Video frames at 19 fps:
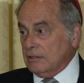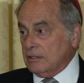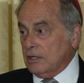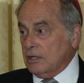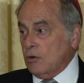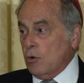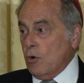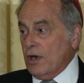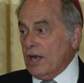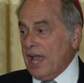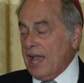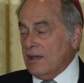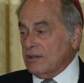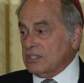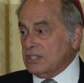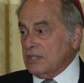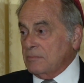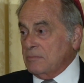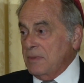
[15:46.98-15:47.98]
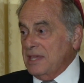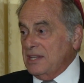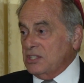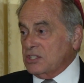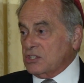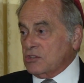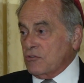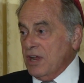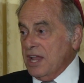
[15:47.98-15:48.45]
courthouse
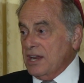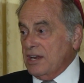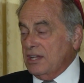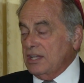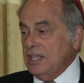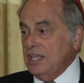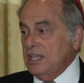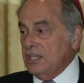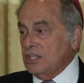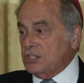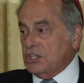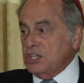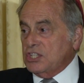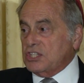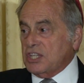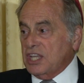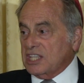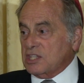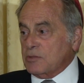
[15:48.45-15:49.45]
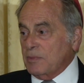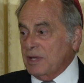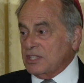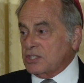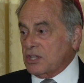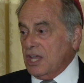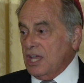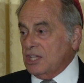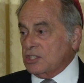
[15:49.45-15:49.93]
administrator, she sets my
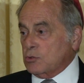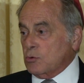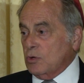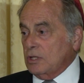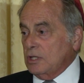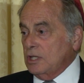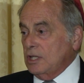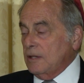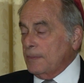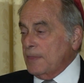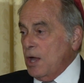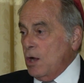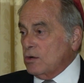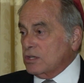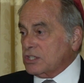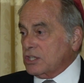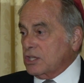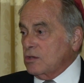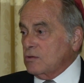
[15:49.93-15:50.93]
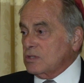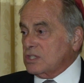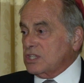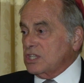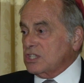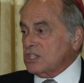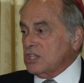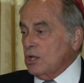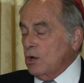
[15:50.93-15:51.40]
schedule. No
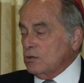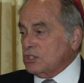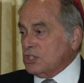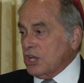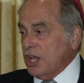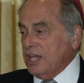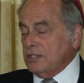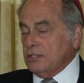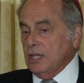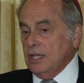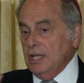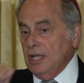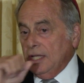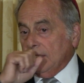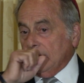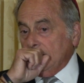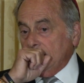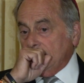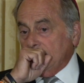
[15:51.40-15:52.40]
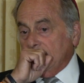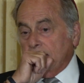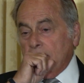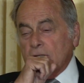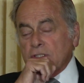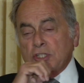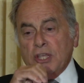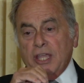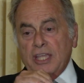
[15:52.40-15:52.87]
excuses, no change,
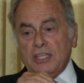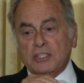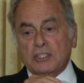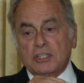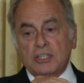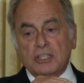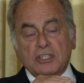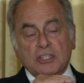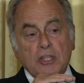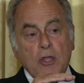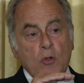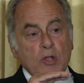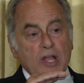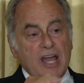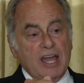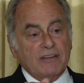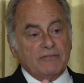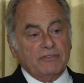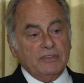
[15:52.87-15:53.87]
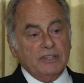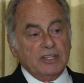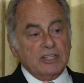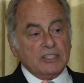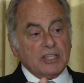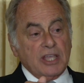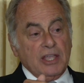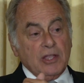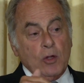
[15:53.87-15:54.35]
no changes, no
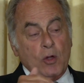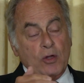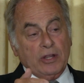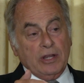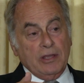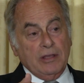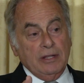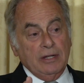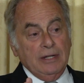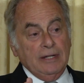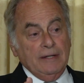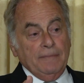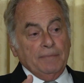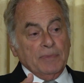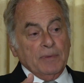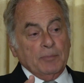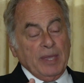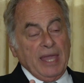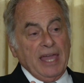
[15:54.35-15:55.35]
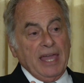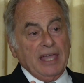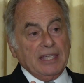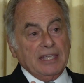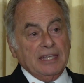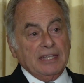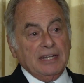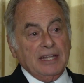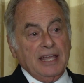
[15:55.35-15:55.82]
conflicts. I go in the
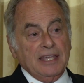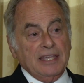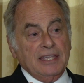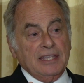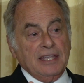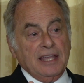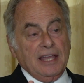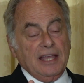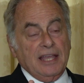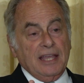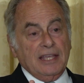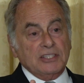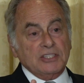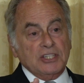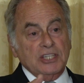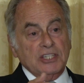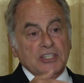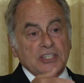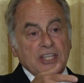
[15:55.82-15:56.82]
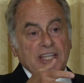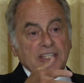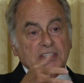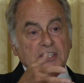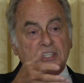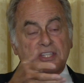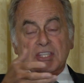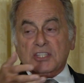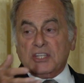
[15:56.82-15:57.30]
back, and she
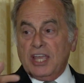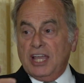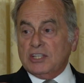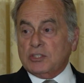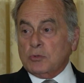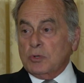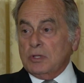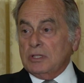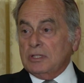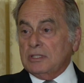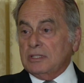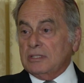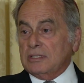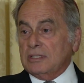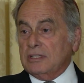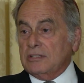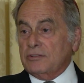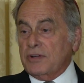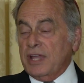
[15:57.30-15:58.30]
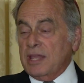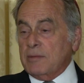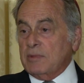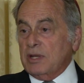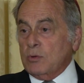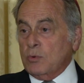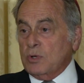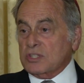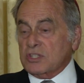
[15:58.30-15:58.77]
sets the schedule. The
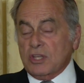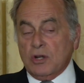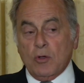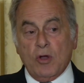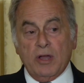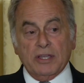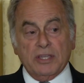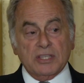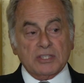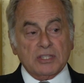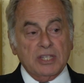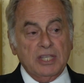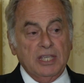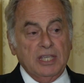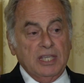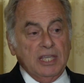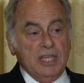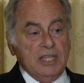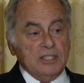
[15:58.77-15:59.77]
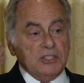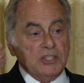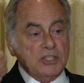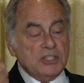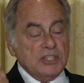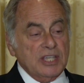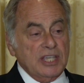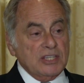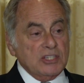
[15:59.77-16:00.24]
arraignment was in August, and she
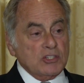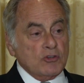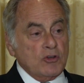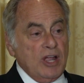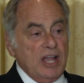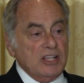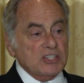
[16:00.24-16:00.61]
says, trial